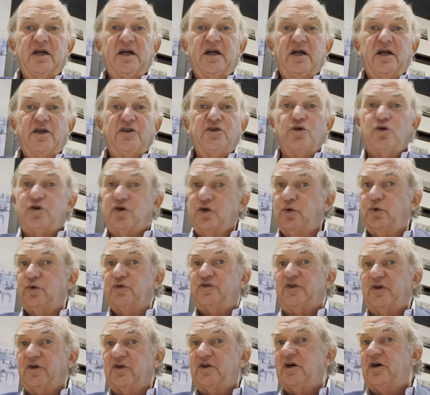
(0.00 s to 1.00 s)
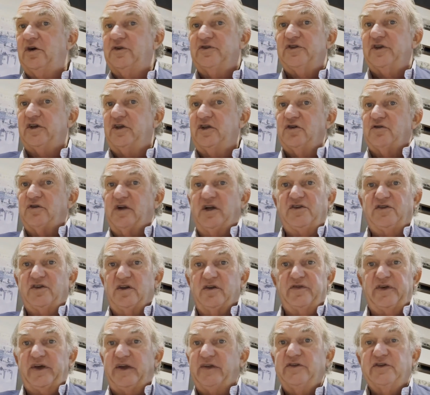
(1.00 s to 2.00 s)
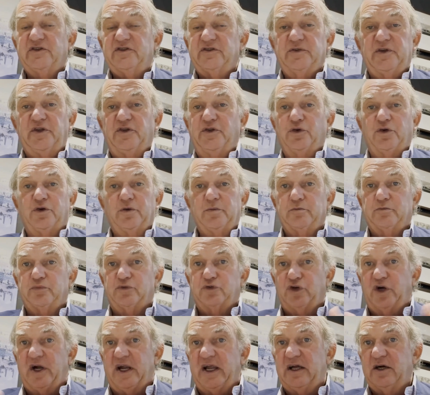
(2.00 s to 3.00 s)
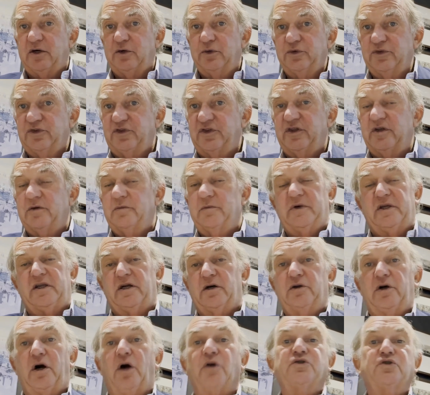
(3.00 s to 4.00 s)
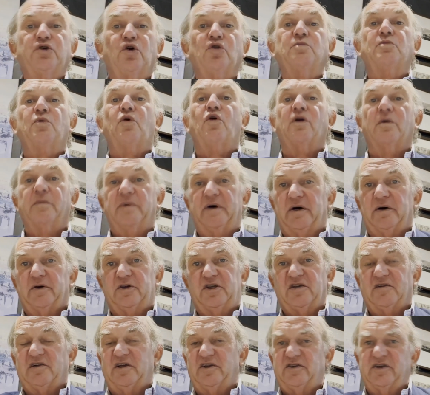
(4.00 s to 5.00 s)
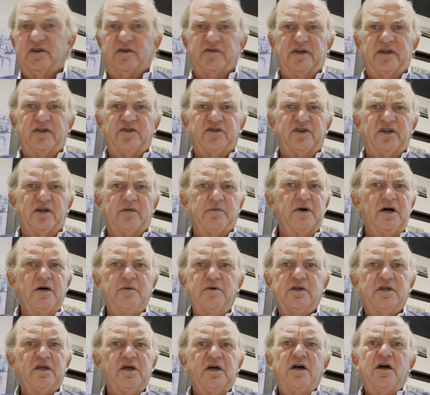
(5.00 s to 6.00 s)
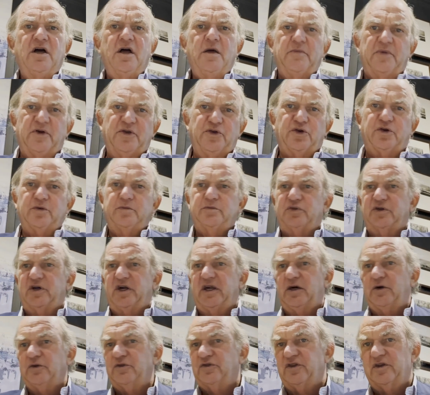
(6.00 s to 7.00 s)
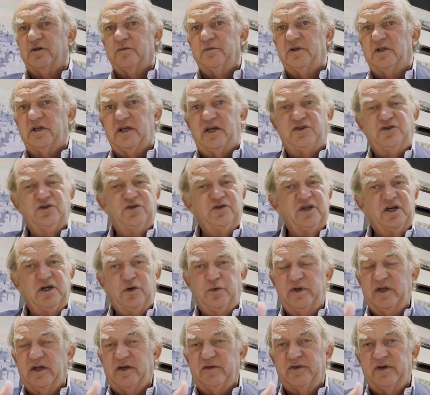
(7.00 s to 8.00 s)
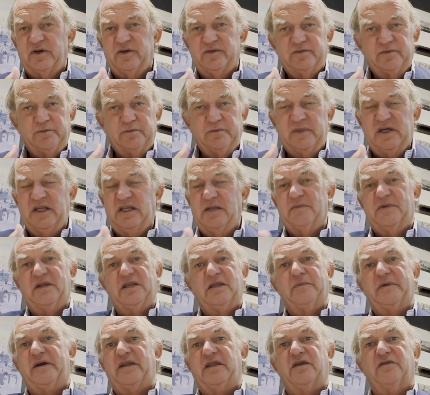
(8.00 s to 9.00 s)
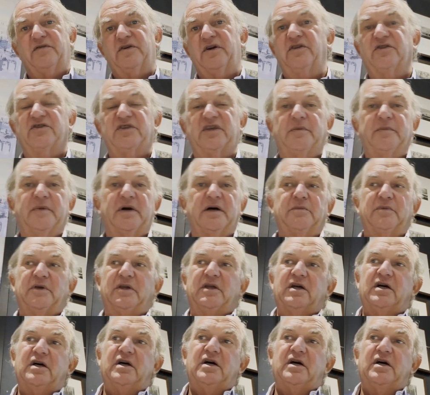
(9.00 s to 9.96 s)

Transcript: You can also go to the curated events and you can browse them. And I'll talk more about curated events in a moment, but you can browse them. And as you know, we have many, many, many events. They might be